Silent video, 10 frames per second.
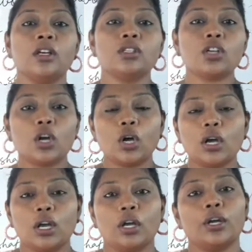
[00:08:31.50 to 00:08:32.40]
So,
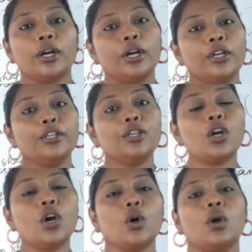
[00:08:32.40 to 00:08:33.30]
you
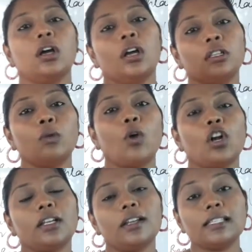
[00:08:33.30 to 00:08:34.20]
know, the
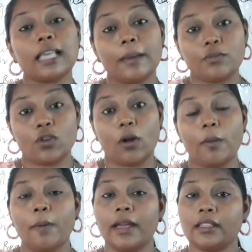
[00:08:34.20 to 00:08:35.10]
water is
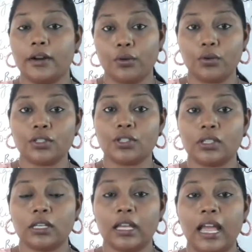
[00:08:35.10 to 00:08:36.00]
absorbed by the roots
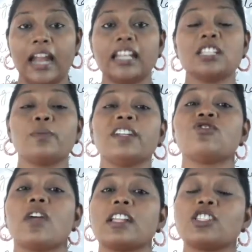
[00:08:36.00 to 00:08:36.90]
and is being
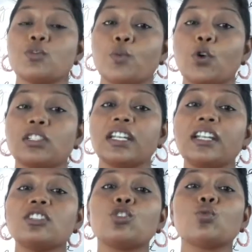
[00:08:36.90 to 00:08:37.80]

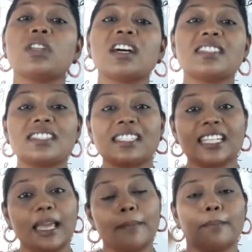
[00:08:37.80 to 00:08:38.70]
transported through the
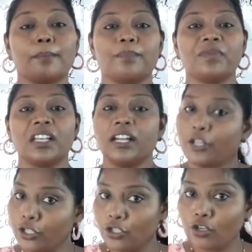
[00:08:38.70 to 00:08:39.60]
stem. Do
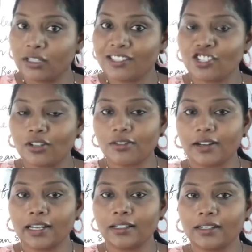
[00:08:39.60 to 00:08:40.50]
you know this
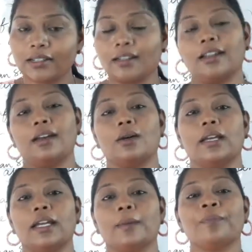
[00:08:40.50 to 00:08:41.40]
children?
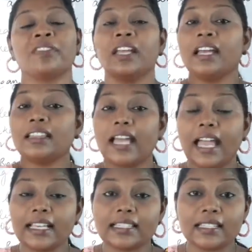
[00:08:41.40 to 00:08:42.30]
Okay. The
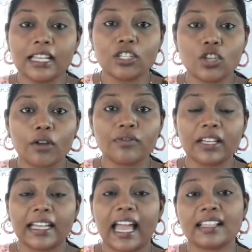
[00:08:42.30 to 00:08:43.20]
exchange of the
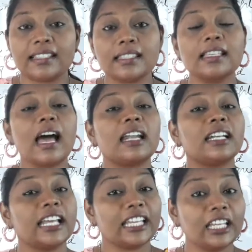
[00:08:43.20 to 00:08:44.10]
gases are
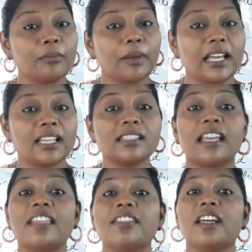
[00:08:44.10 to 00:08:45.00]
taking place
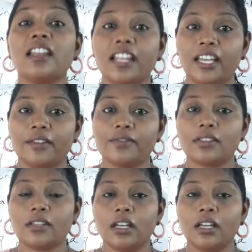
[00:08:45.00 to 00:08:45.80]
in the leaves